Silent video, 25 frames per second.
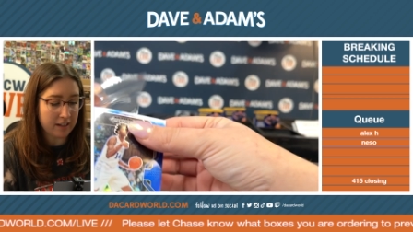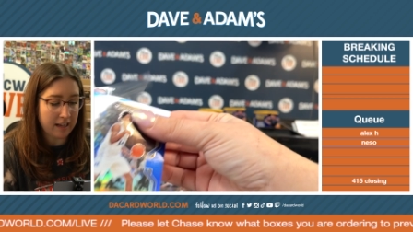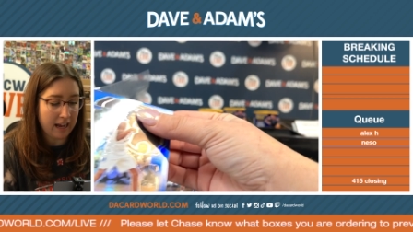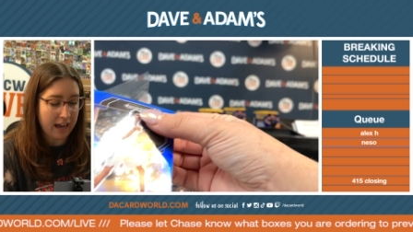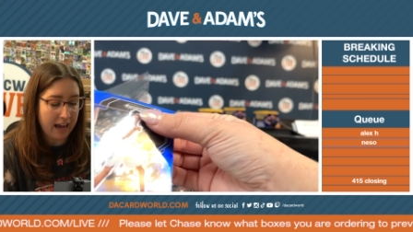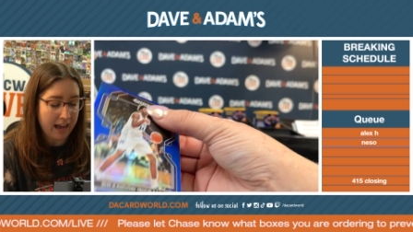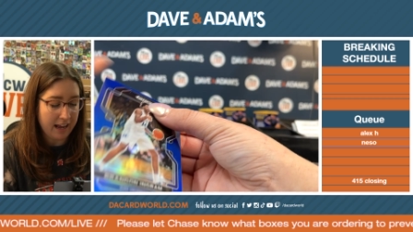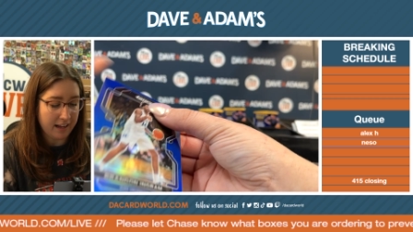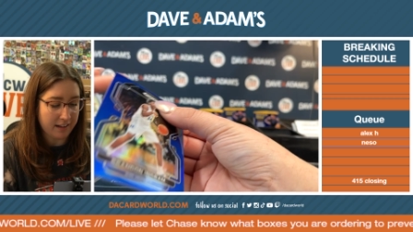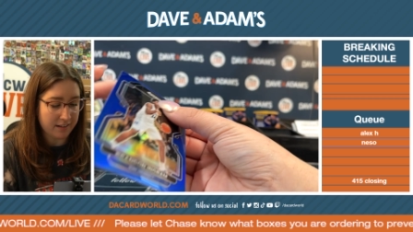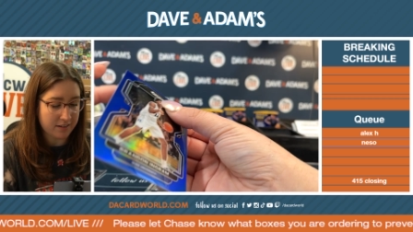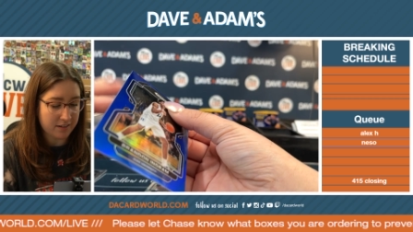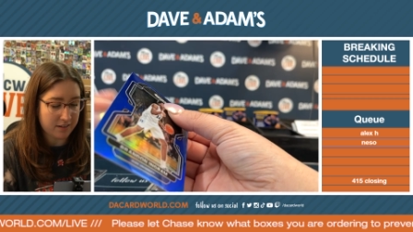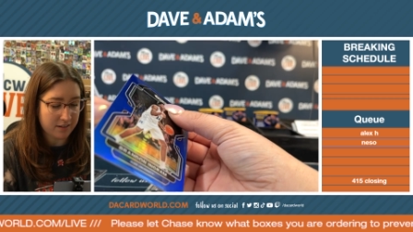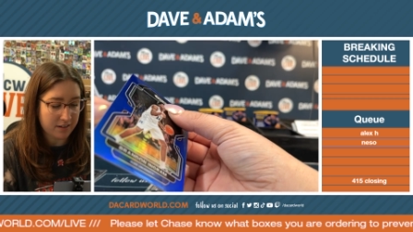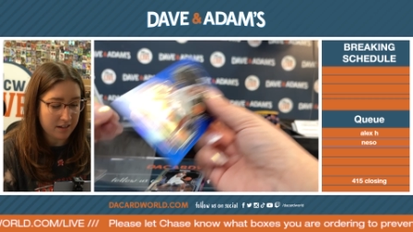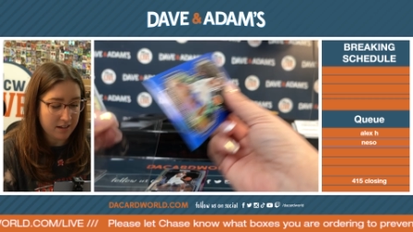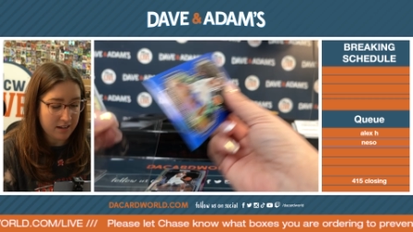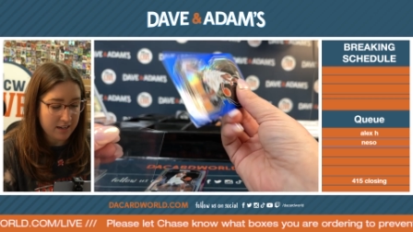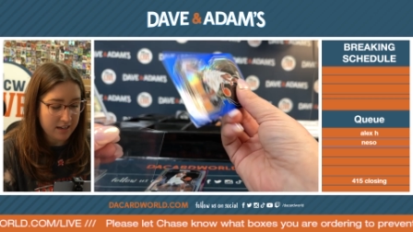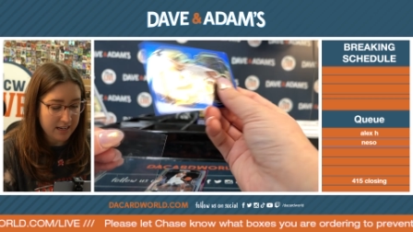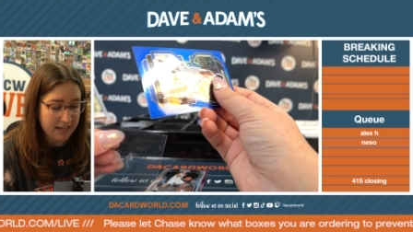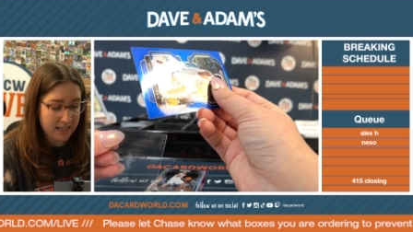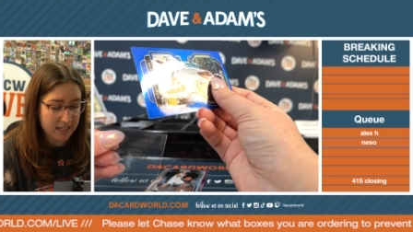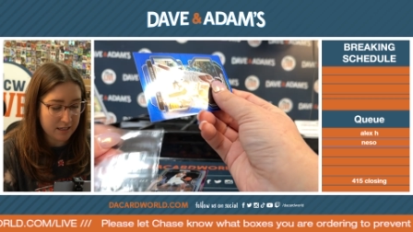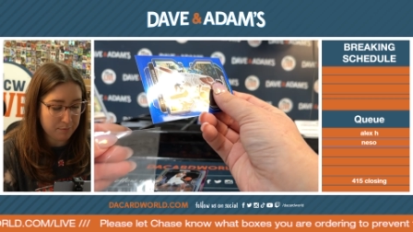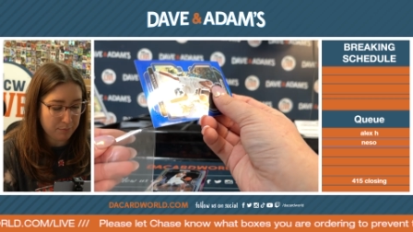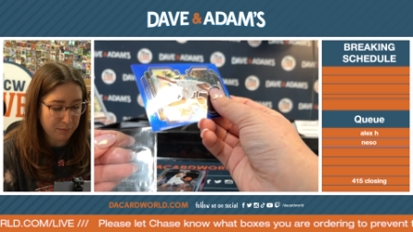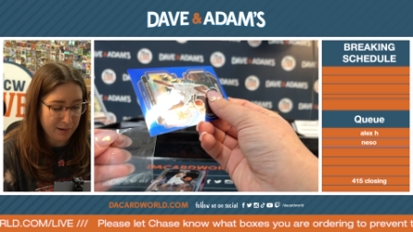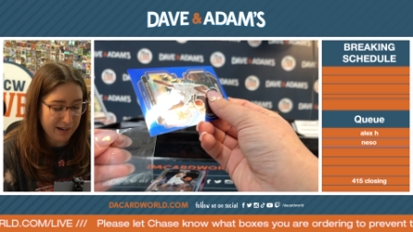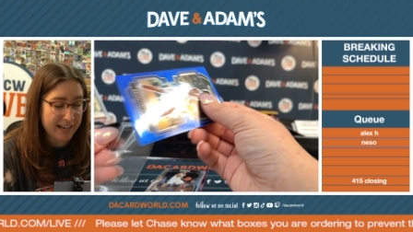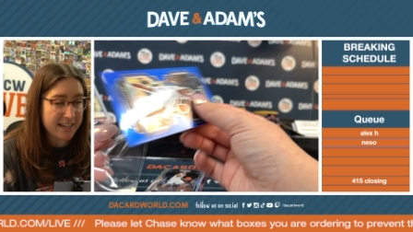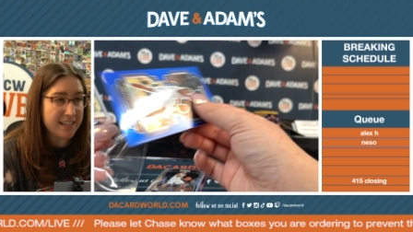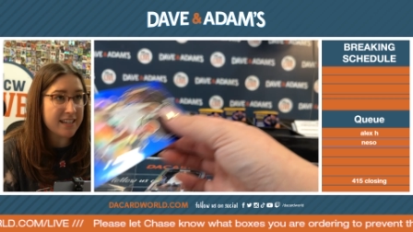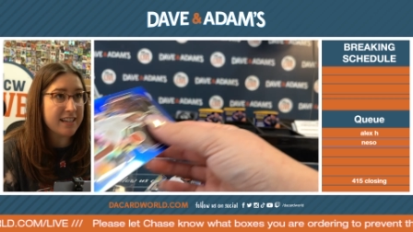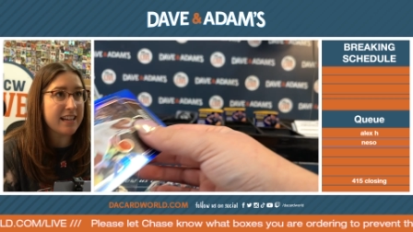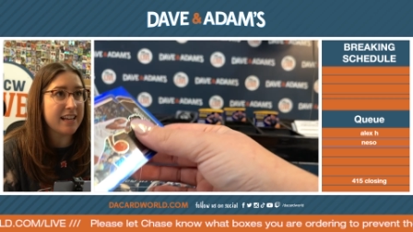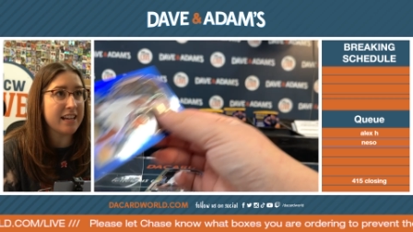guys. Is
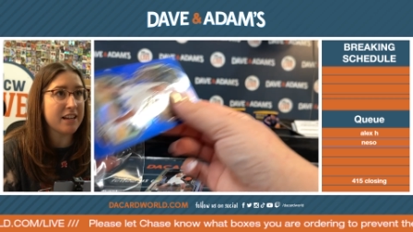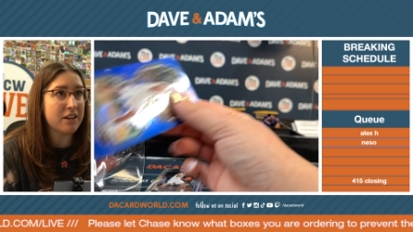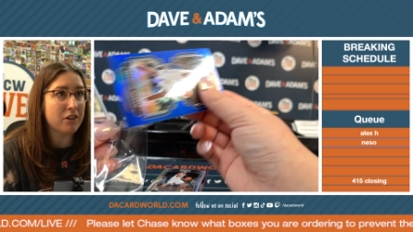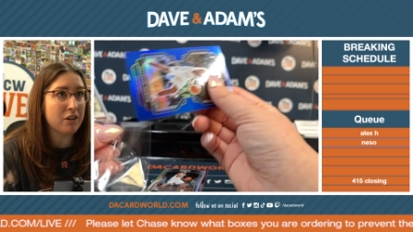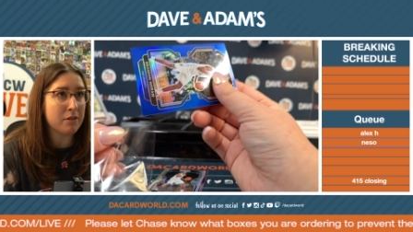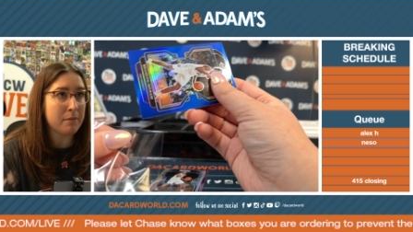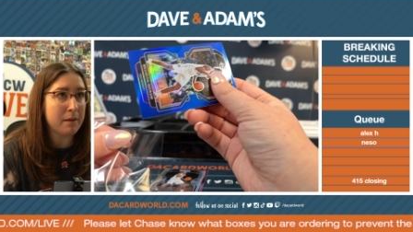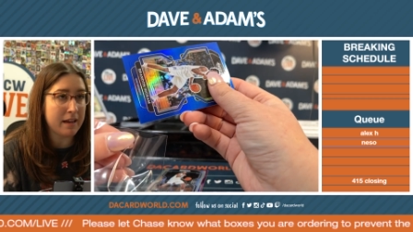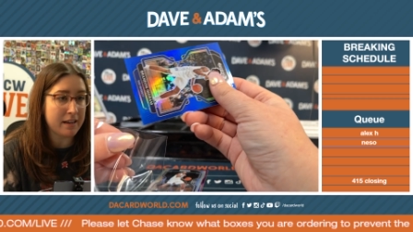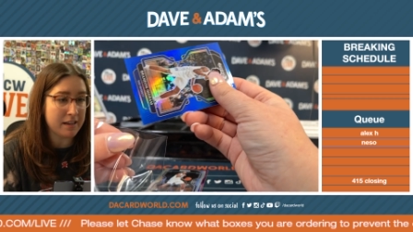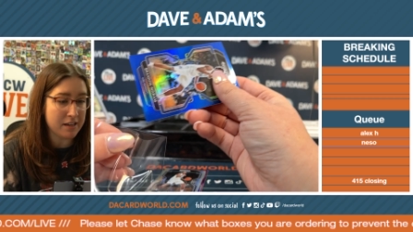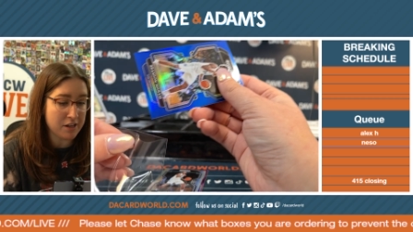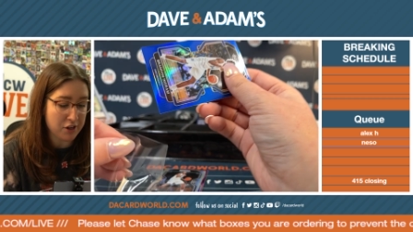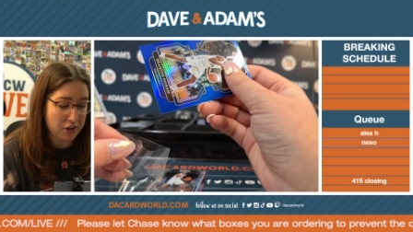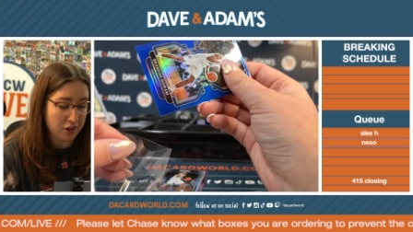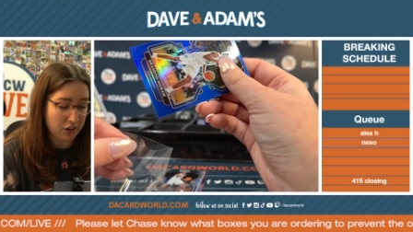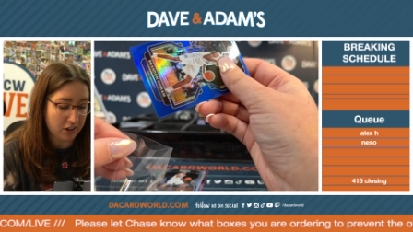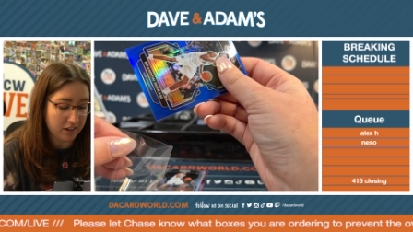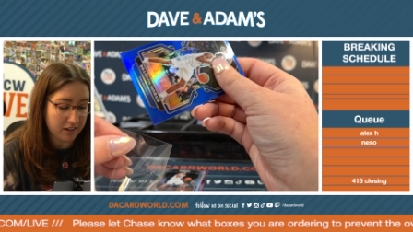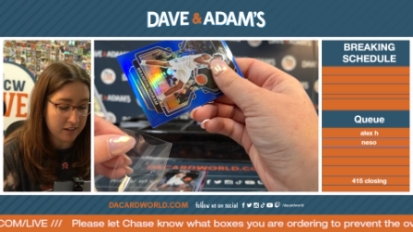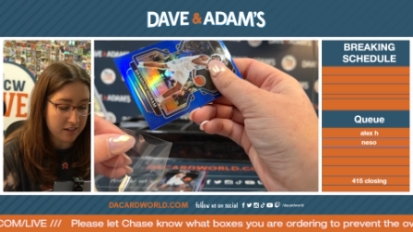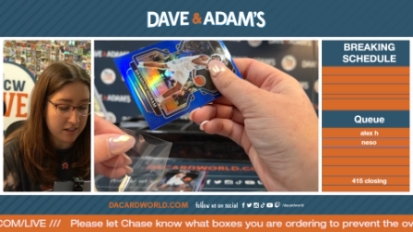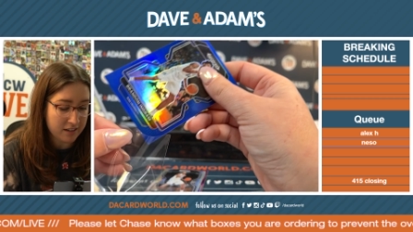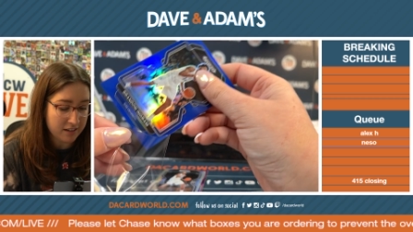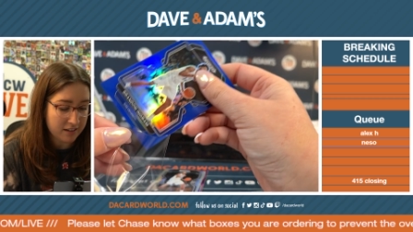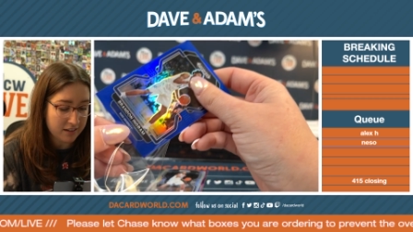Brandon Ingram any good?